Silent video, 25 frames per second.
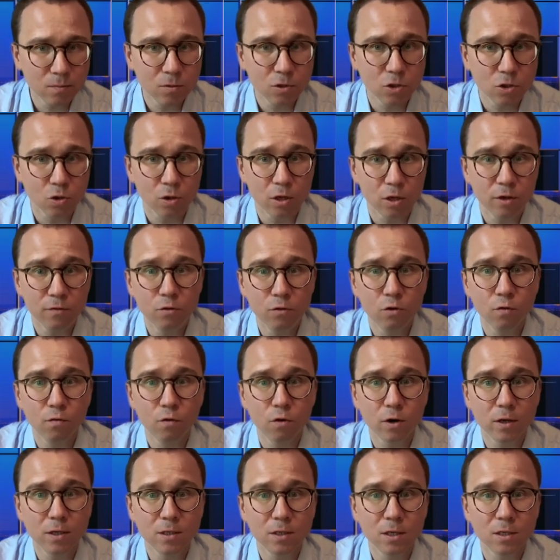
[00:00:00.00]
So if you,
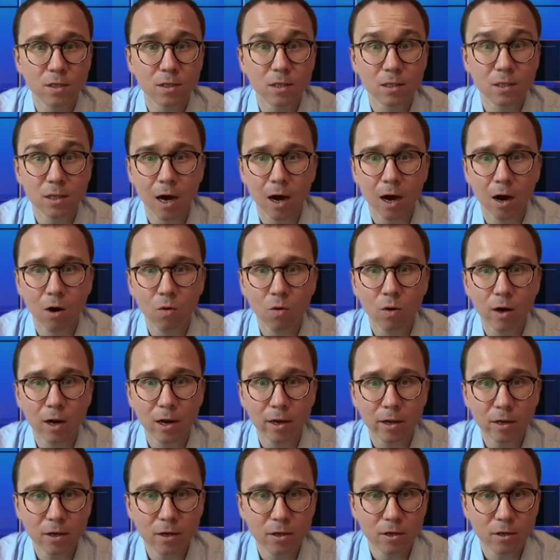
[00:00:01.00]
for instance, now
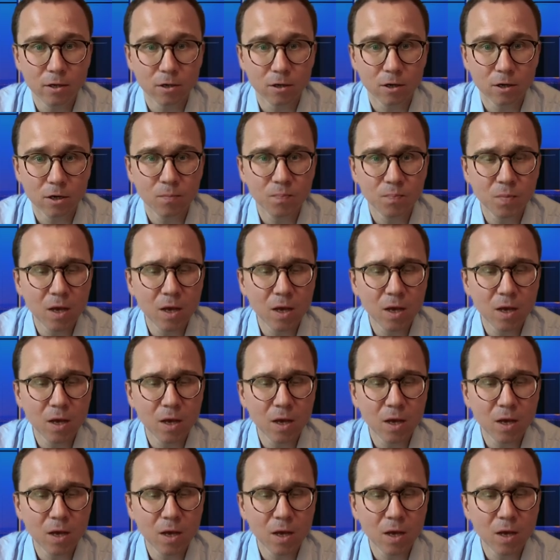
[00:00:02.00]
click here,